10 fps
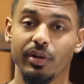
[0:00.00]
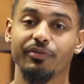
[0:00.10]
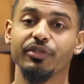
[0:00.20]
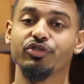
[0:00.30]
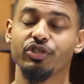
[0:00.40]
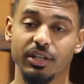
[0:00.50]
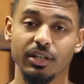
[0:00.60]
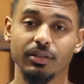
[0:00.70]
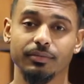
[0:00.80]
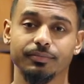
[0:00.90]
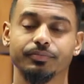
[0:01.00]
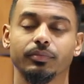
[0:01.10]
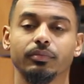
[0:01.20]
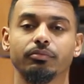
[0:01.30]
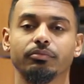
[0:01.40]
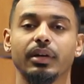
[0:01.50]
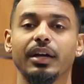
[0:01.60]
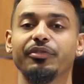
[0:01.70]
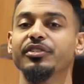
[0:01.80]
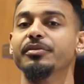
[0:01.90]
So I feed chicken.
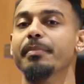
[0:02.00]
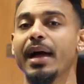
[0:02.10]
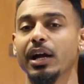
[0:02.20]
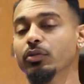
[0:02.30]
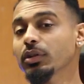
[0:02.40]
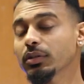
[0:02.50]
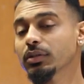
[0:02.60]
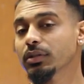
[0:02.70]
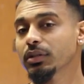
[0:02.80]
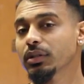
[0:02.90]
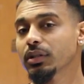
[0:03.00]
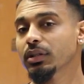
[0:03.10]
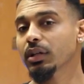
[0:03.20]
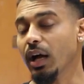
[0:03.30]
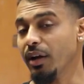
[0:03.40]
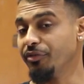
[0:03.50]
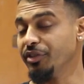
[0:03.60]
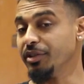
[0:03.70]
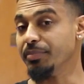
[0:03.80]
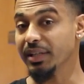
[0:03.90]
I feed mackerel. I
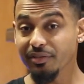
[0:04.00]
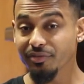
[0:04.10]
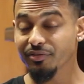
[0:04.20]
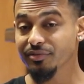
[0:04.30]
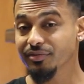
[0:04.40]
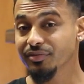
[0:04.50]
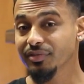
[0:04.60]
feed beef.